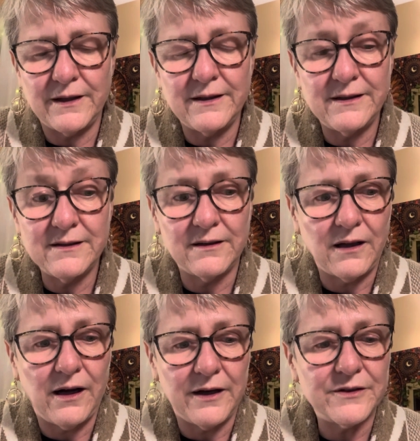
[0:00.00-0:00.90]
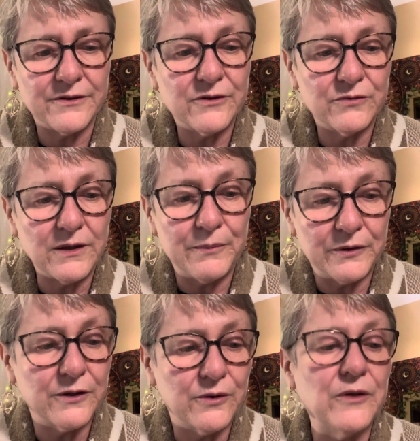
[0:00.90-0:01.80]
and it is a little hard to
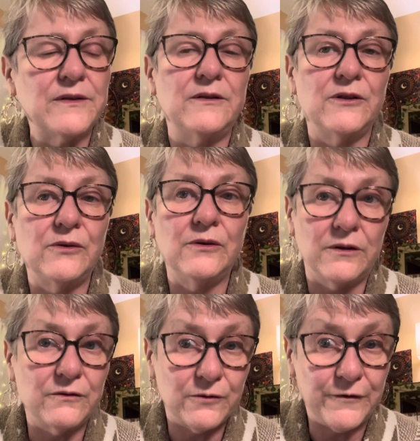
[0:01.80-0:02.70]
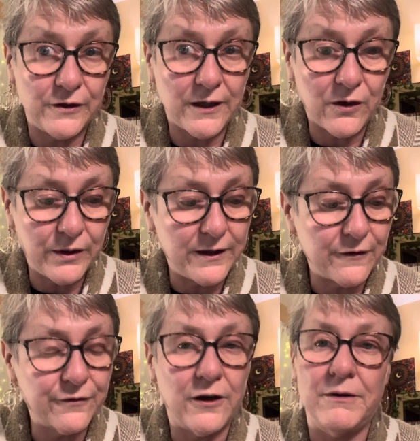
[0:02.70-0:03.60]
put the quotes in the Google and to figure out where they're
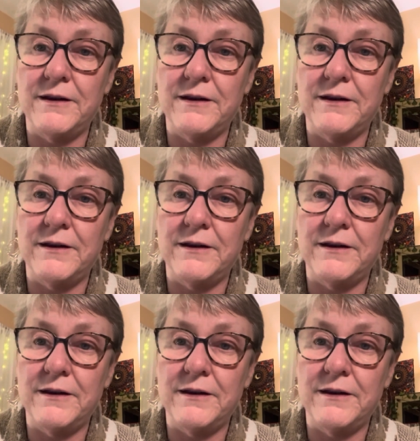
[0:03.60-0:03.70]
from.